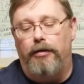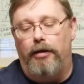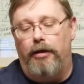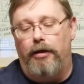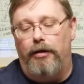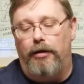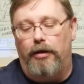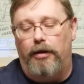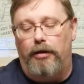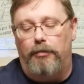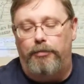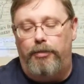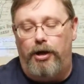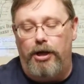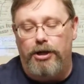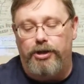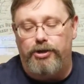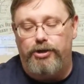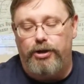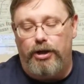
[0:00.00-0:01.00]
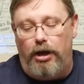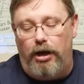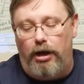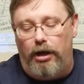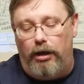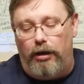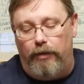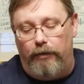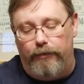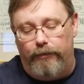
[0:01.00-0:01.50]
a bunch
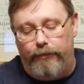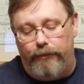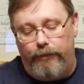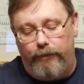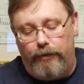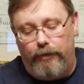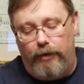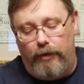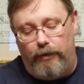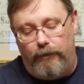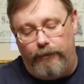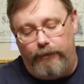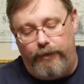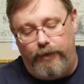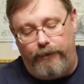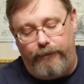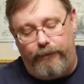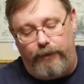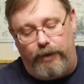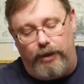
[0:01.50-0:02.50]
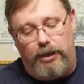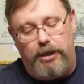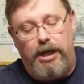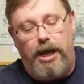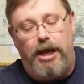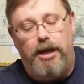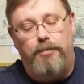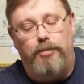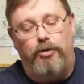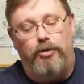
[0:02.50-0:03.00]
of different
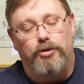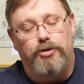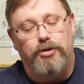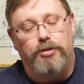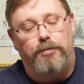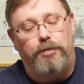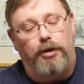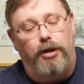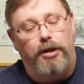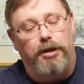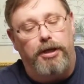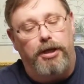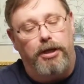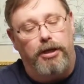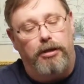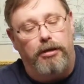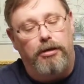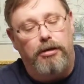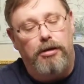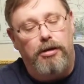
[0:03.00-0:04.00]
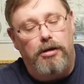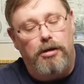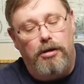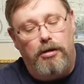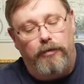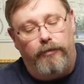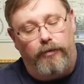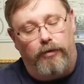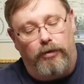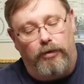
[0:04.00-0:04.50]
cables to plug in
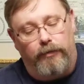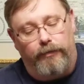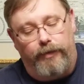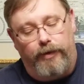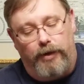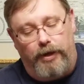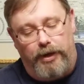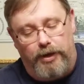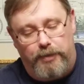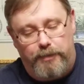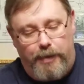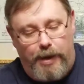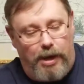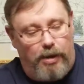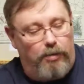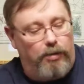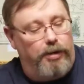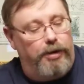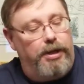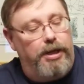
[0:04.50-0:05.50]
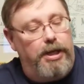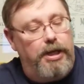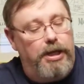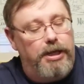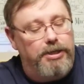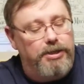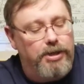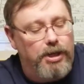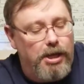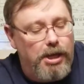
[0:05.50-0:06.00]
for our various power
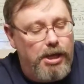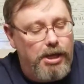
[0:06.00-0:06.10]
needs.